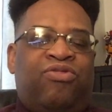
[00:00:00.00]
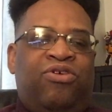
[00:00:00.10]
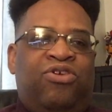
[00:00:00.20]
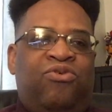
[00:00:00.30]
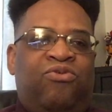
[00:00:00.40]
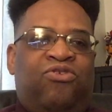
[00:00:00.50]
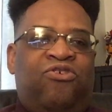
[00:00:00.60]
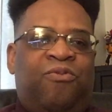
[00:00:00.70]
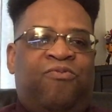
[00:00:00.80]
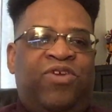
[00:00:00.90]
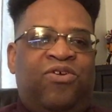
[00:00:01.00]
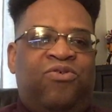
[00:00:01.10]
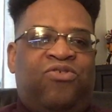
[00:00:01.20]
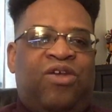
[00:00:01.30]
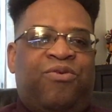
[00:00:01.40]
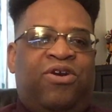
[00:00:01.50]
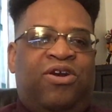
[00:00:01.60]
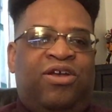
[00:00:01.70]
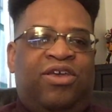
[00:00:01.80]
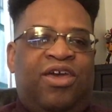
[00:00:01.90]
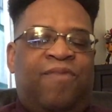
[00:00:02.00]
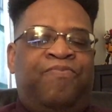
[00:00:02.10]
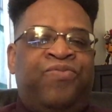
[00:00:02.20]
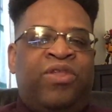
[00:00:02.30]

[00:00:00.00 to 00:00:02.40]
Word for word: the YouTube views they were going to get